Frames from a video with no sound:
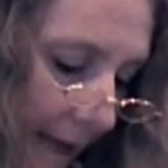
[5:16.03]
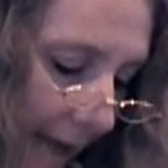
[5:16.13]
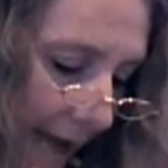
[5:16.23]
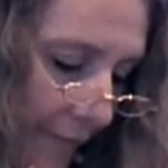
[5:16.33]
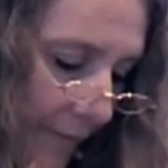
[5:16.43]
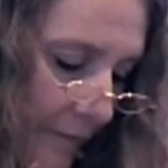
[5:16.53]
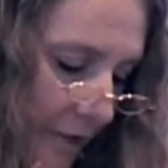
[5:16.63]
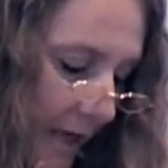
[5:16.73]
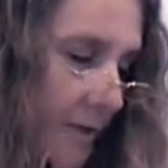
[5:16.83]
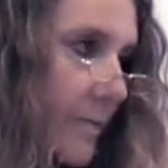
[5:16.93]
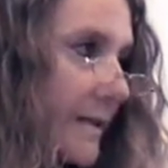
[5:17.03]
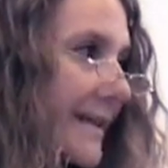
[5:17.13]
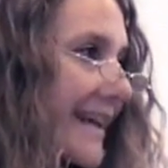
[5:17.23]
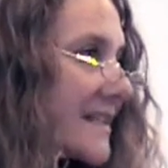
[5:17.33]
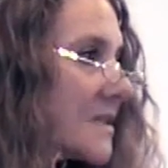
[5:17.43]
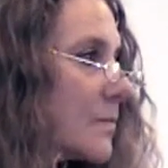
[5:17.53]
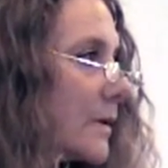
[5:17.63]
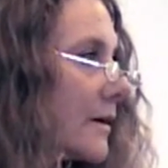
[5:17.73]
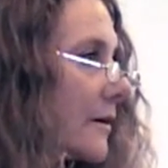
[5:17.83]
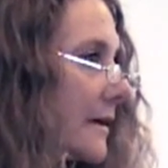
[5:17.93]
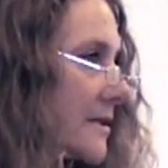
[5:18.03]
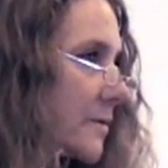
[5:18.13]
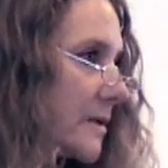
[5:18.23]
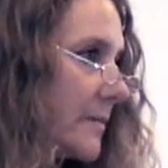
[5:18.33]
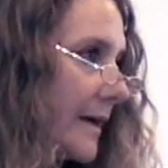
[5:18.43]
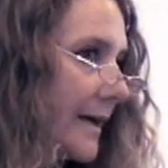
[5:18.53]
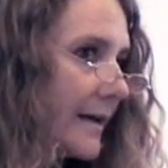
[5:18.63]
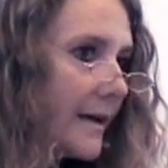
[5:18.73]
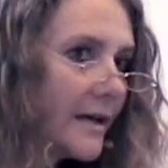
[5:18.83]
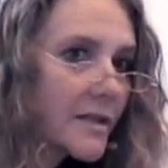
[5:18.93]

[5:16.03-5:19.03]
And from judgment, experience was made.